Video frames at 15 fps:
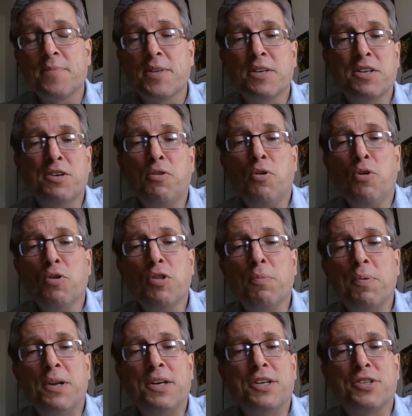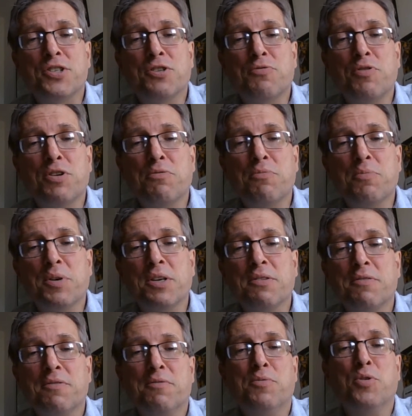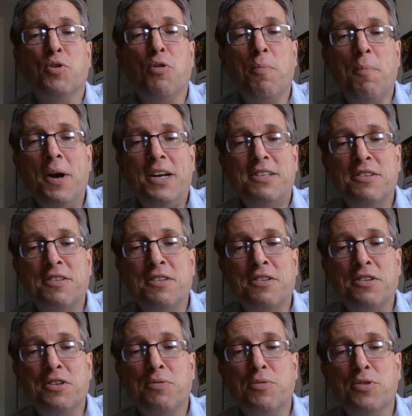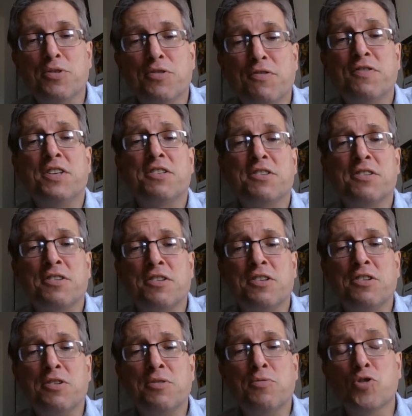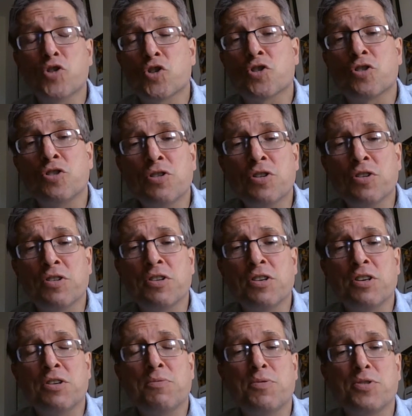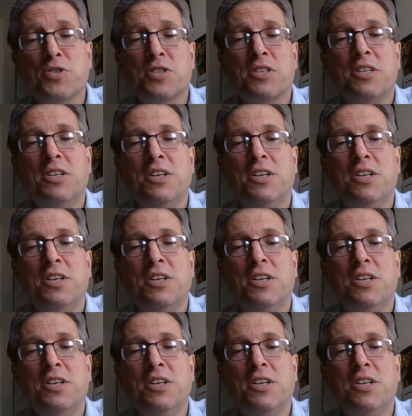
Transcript: Now, all the players around me were all better than I was, fitter than I was, stronger than I was.